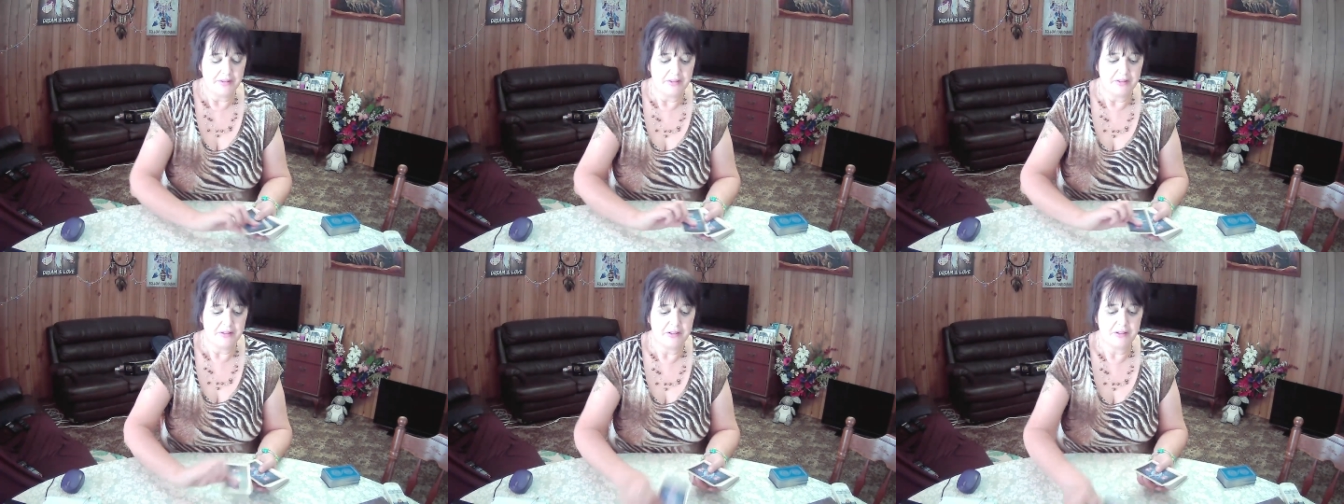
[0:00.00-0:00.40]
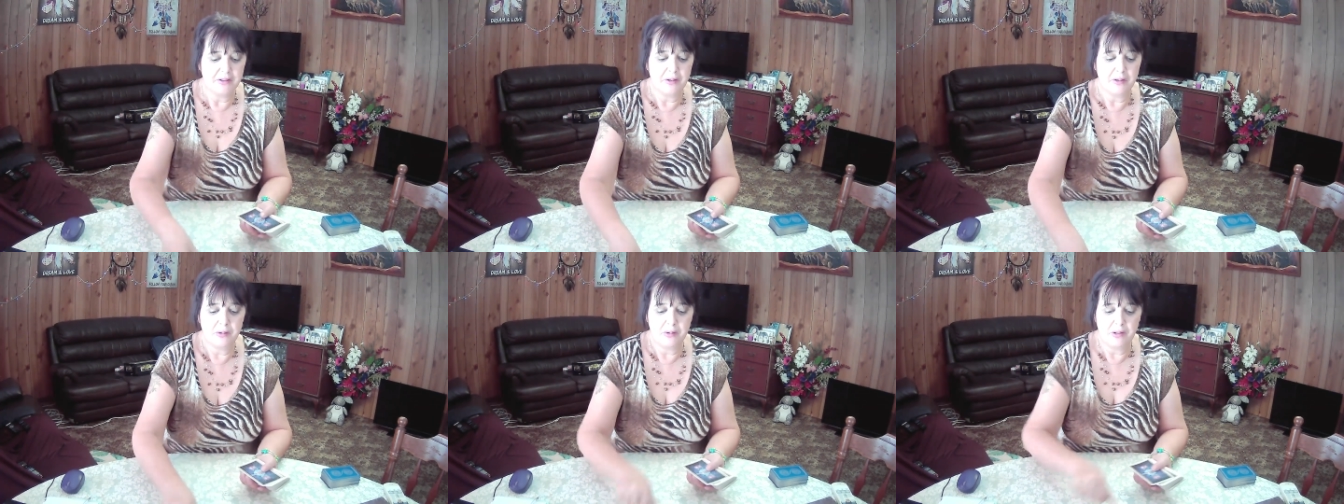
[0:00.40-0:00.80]

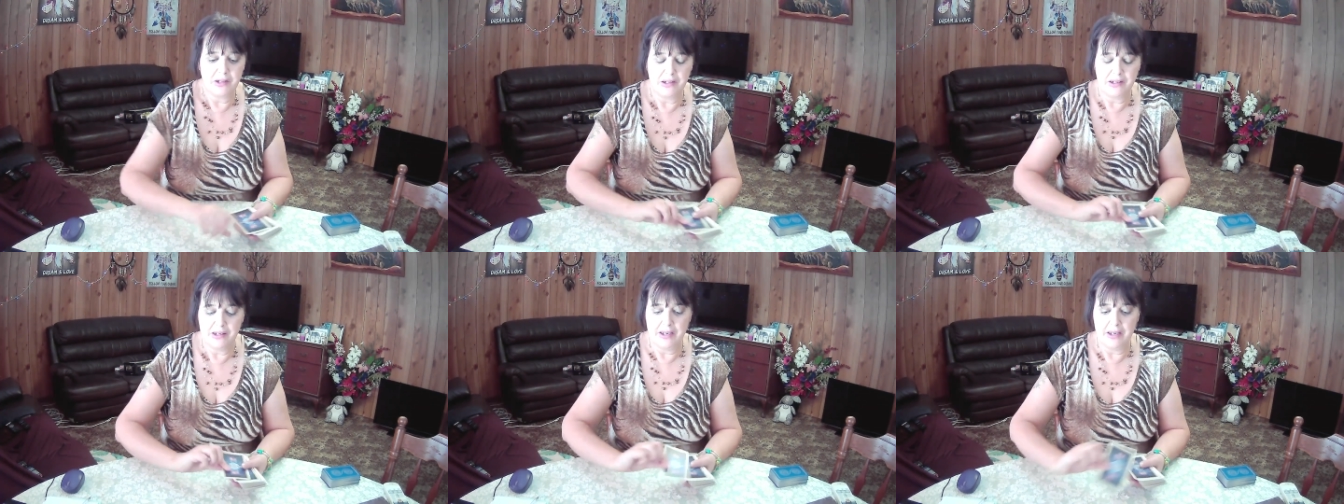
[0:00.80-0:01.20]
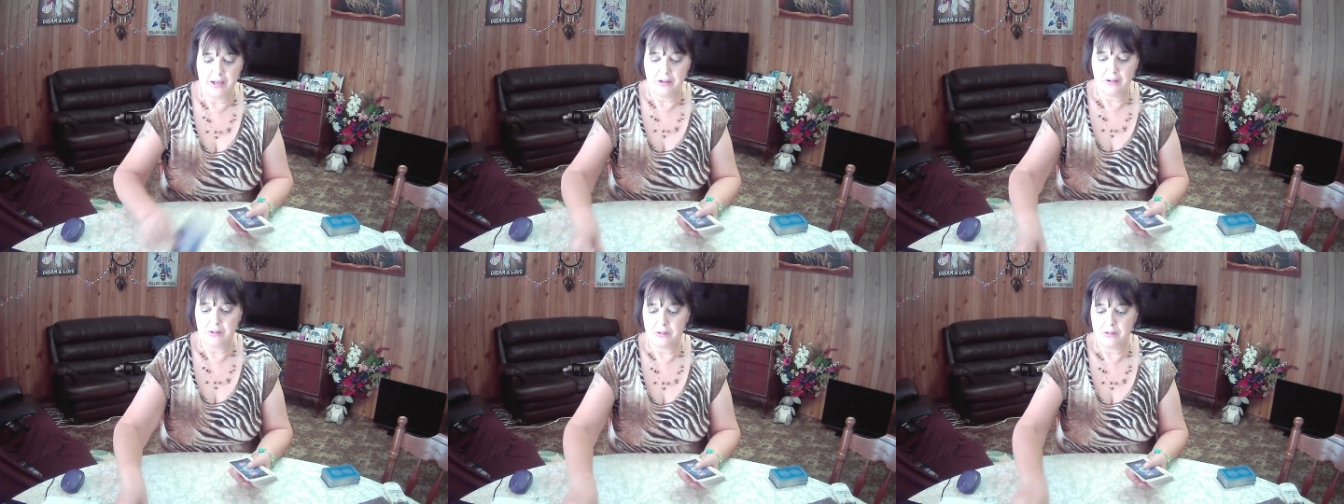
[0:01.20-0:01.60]
So,
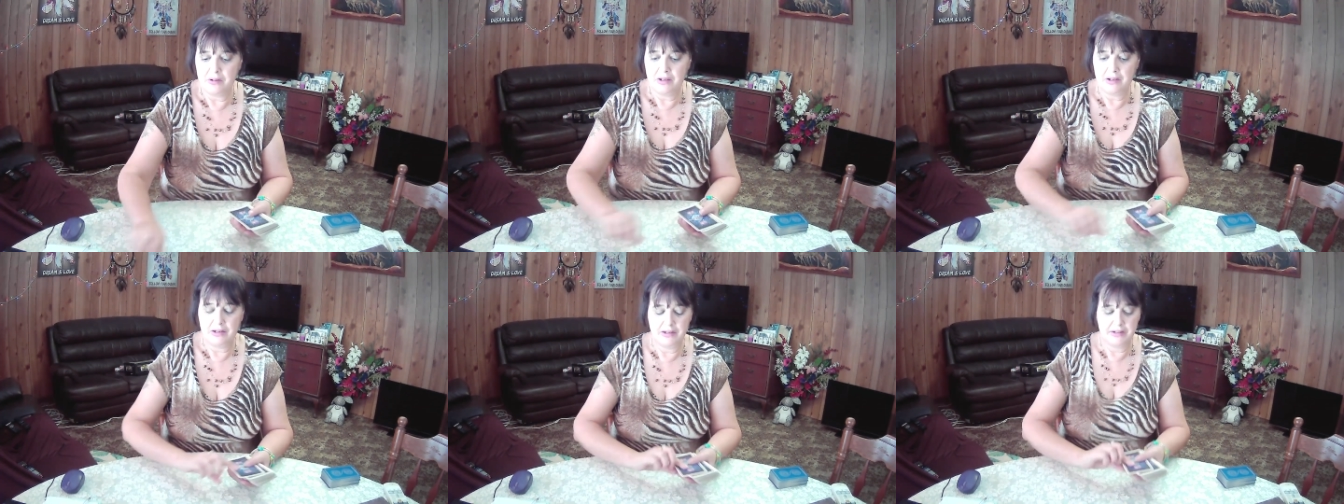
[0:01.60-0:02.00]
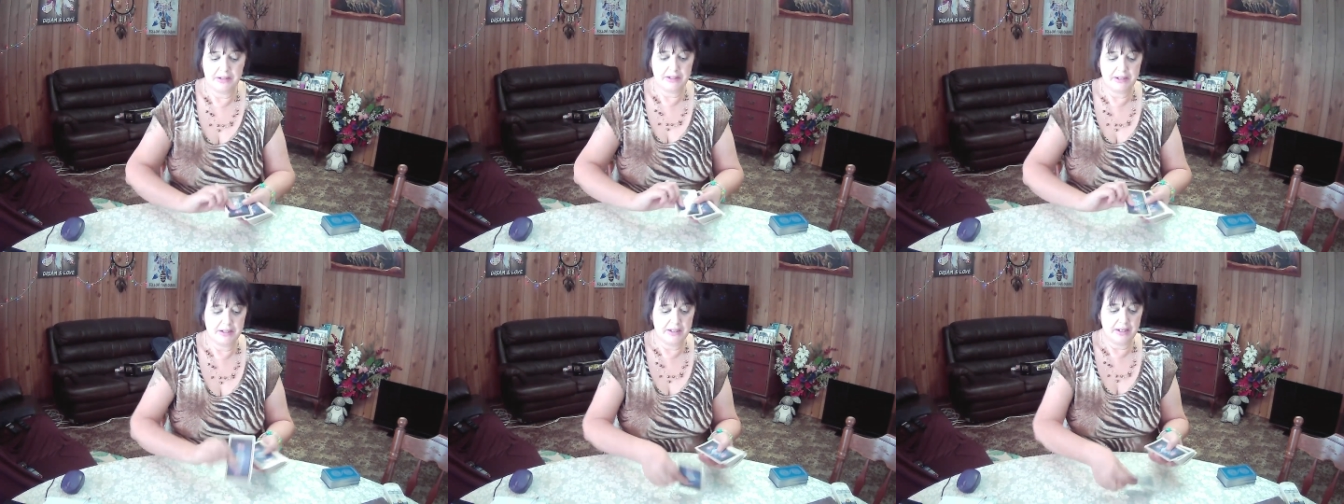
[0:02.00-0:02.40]
Leo,
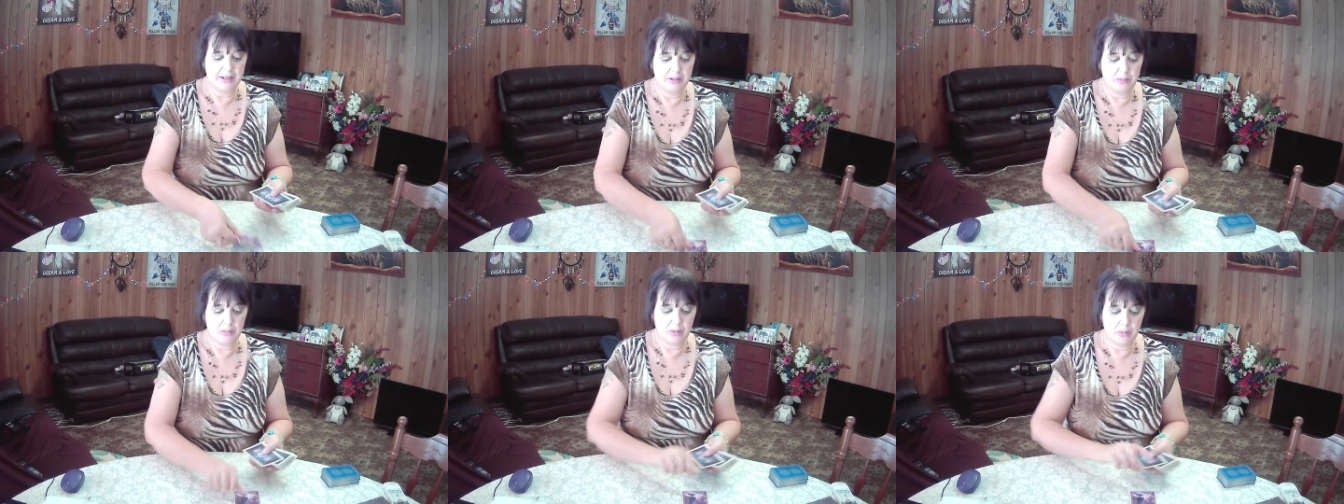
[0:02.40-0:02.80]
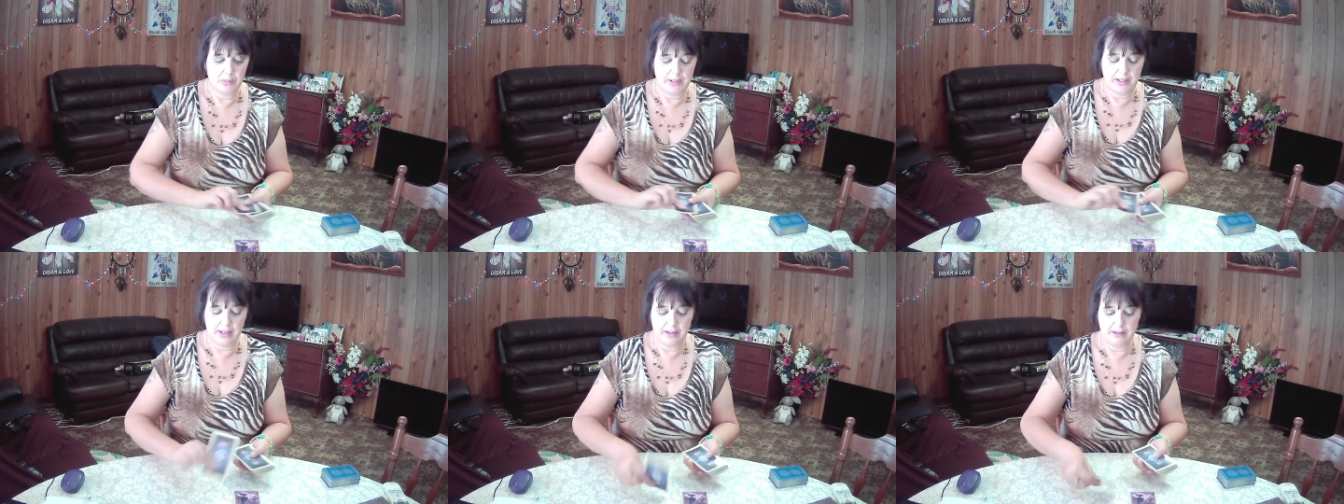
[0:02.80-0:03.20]
let's see what
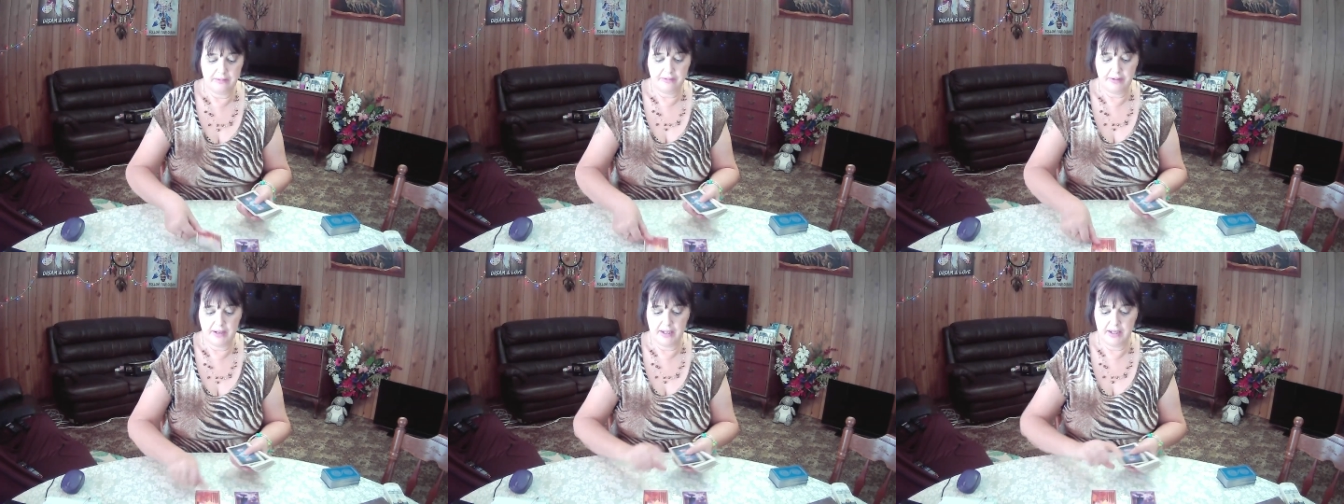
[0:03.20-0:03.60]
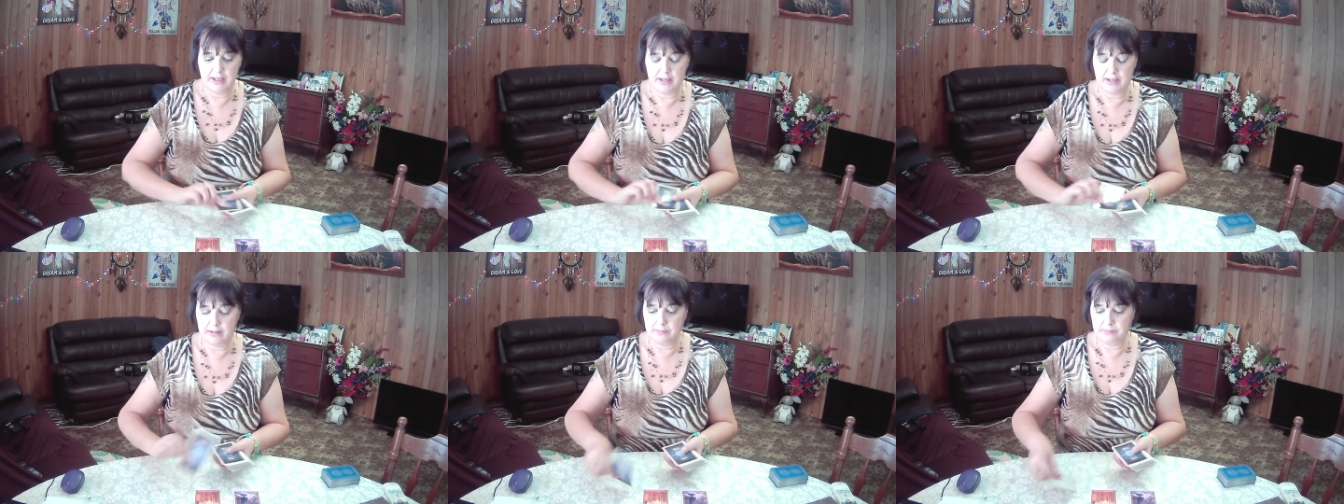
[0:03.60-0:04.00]
we have here.